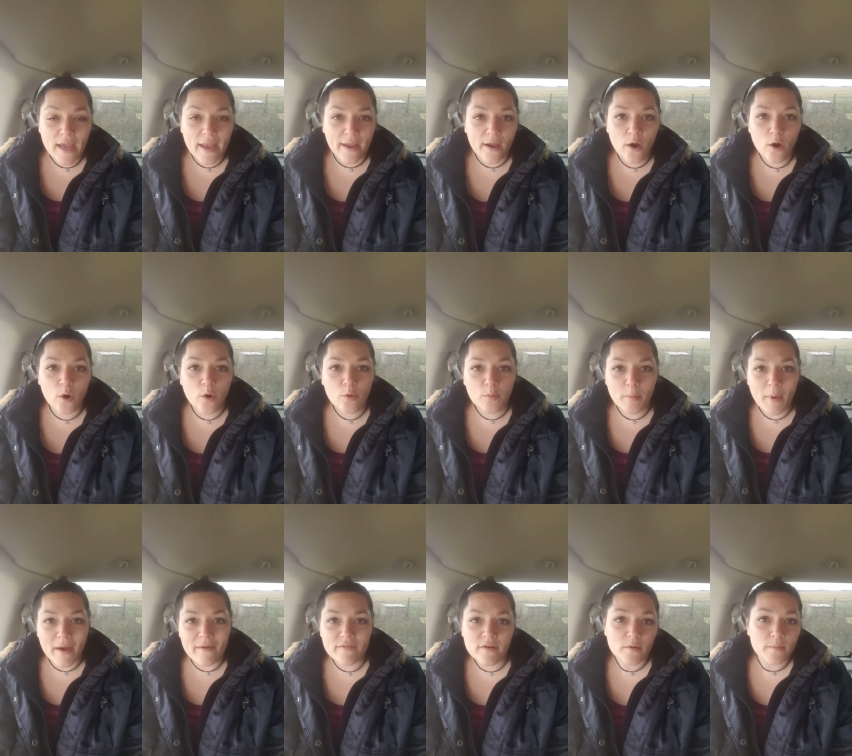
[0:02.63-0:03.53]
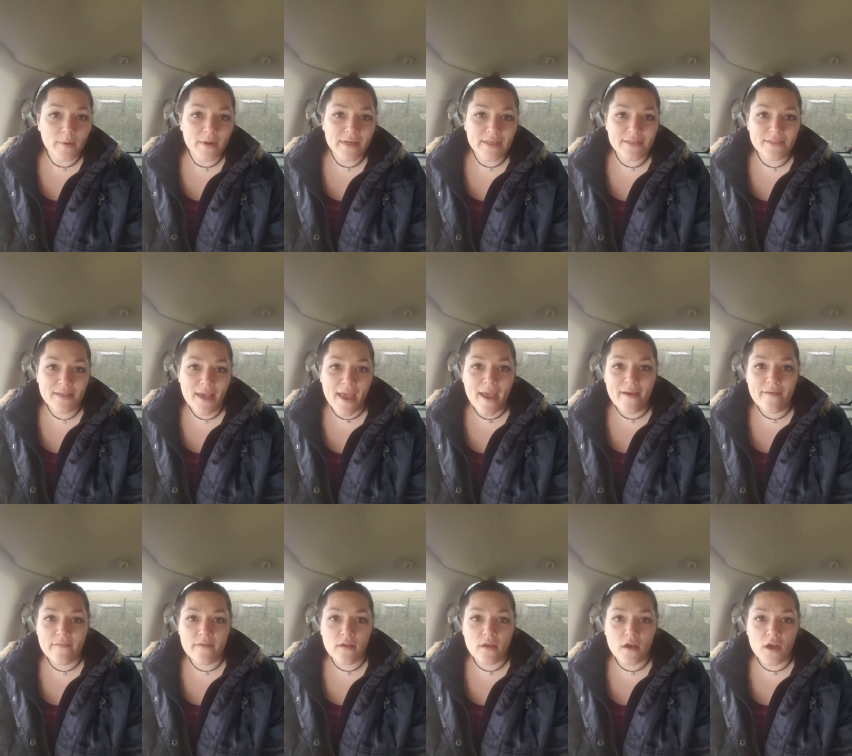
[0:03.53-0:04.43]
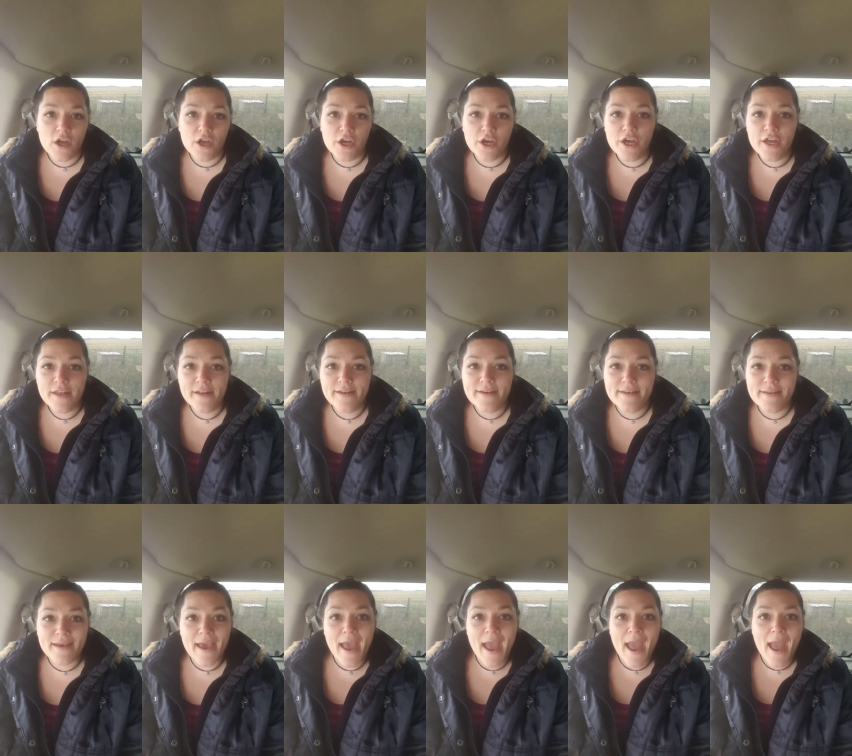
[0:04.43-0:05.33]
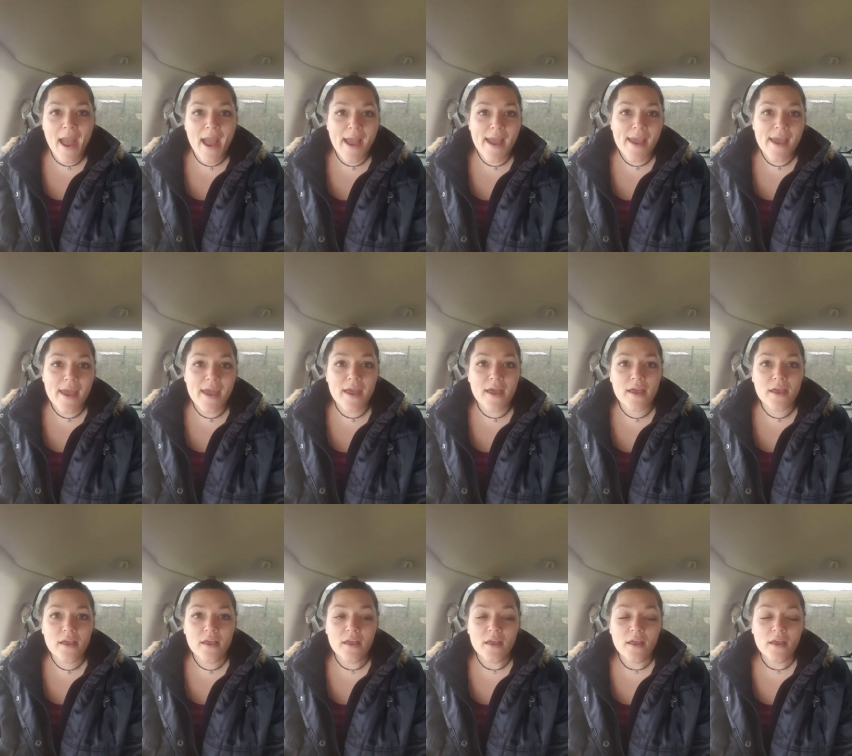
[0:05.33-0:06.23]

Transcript: I hope everybody's having a good day.